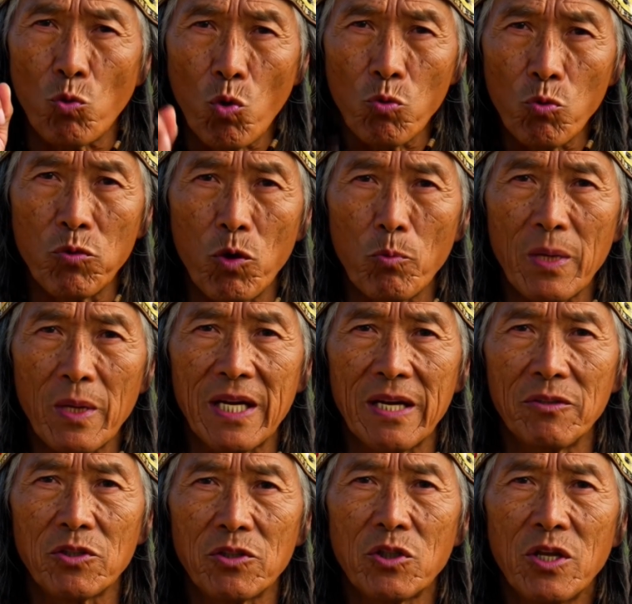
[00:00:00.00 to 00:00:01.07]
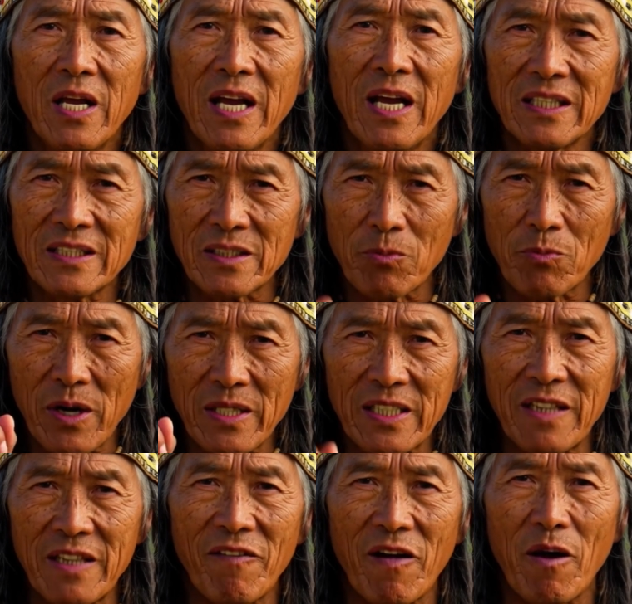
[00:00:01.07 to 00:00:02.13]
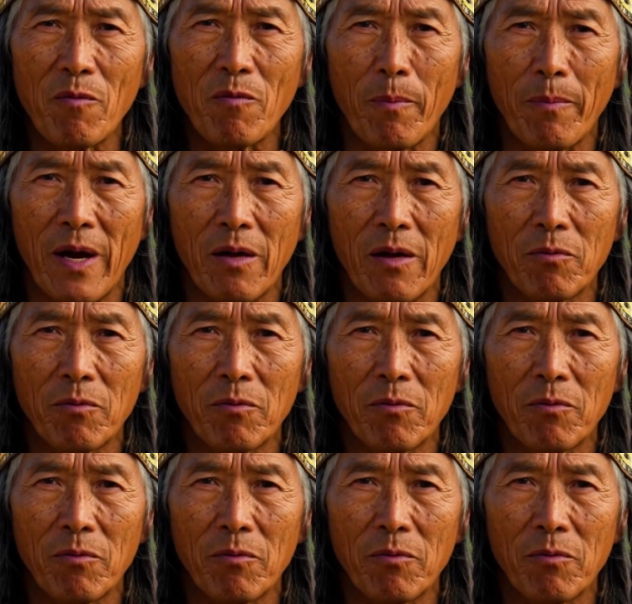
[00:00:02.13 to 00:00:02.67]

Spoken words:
weather manipulation, and some say phantom time.